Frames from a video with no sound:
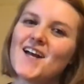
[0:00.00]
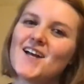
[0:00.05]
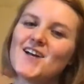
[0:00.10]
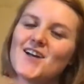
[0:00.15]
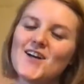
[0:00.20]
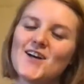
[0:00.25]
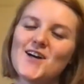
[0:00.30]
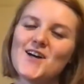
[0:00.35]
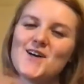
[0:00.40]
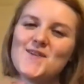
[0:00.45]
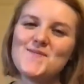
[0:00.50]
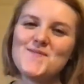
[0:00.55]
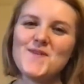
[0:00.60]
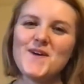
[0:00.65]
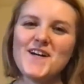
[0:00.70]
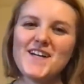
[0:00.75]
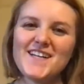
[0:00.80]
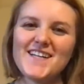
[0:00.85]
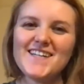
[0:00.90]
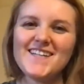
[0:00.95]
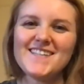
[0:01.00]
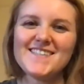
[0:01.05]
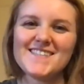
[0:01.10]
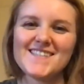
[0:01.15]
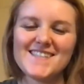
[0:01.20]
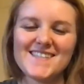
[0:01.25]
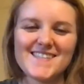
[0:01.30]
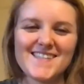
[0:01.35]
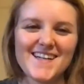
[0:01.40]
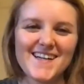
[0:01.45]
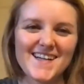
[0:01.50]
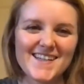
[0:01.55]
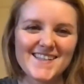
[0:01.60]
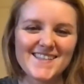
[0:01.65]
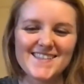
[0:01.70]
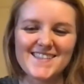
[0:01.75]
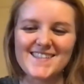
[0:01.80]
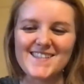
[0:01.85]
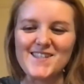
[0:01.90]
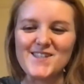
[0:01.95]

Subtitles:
Good morning, sisters.